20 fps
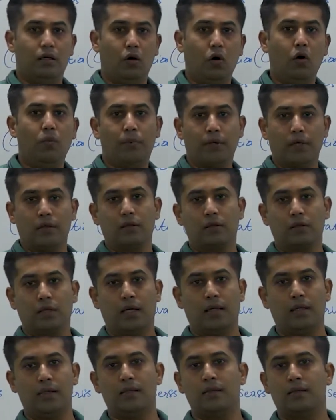open.
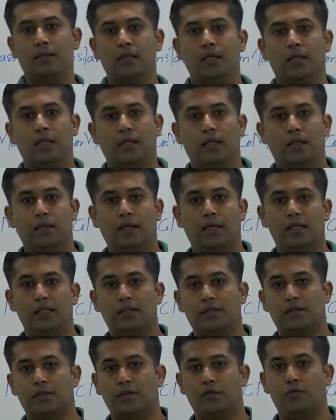That is, there
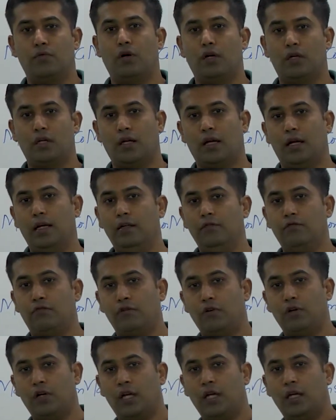is water
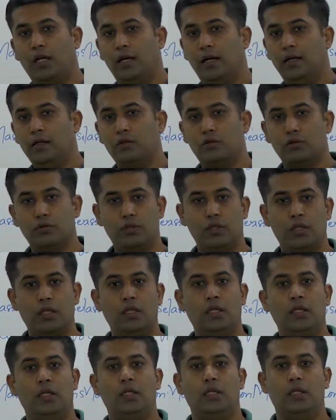inflowing into the
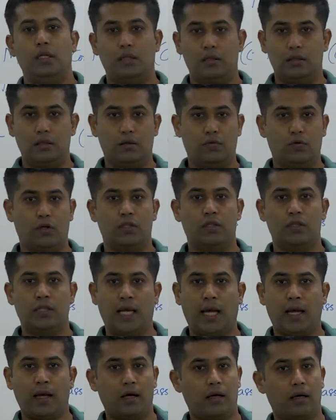water
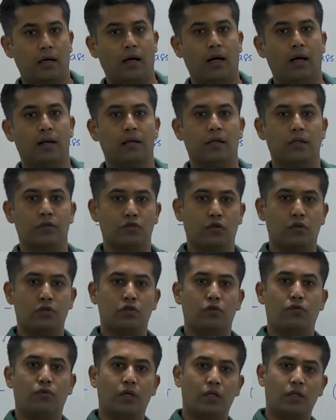tank and there is
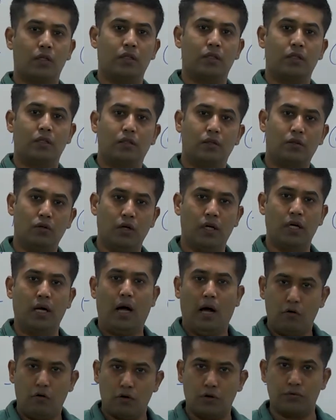also water going
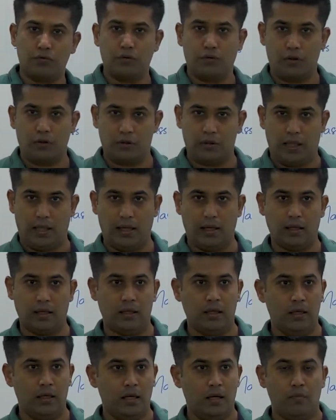out of the water tank.
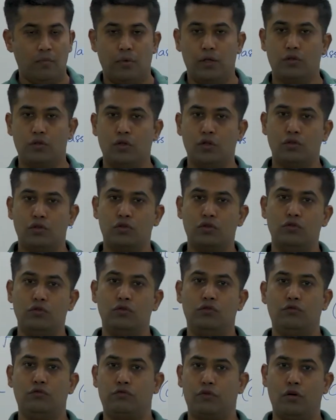But those two
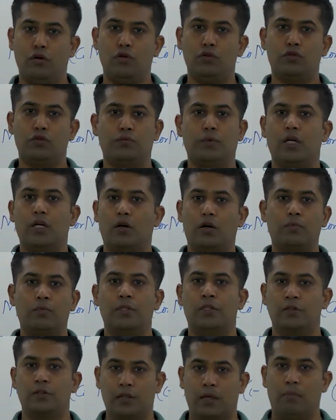flows may not be
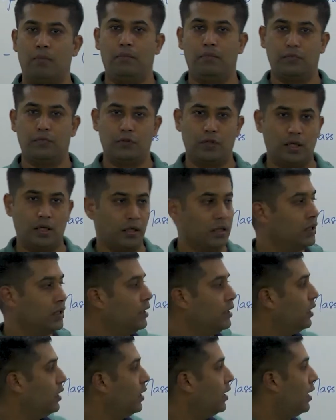the same, right?
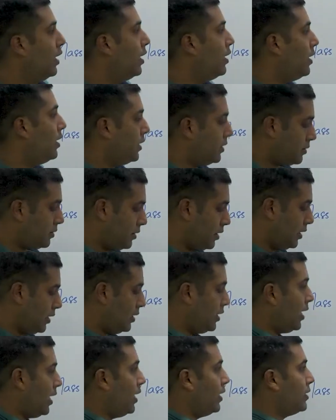And let us say
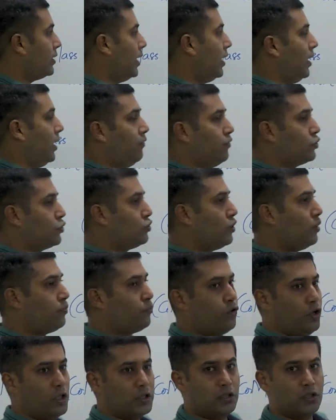that I have a
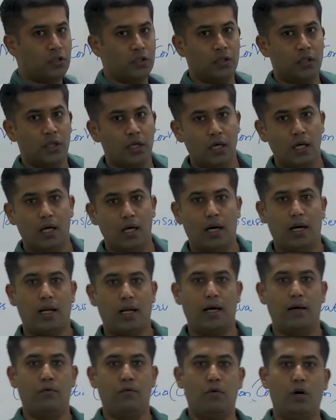stopwatch and
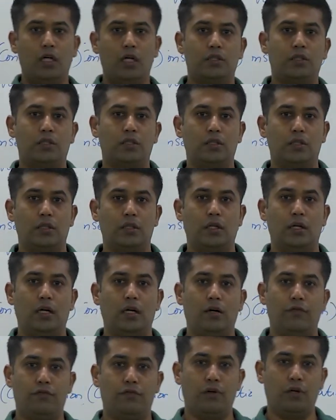I watch
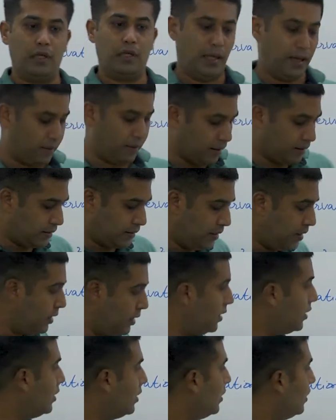uh, for delta
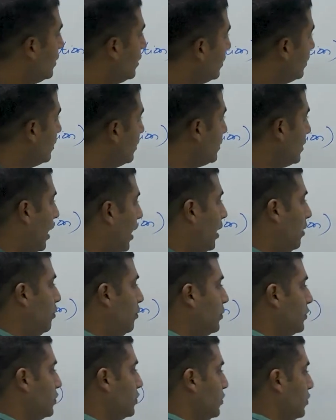t time,
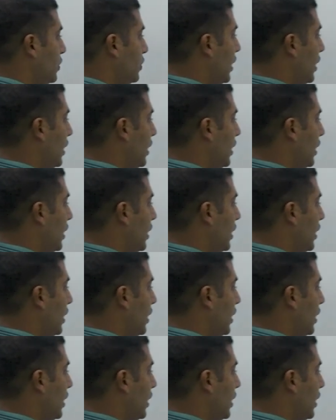so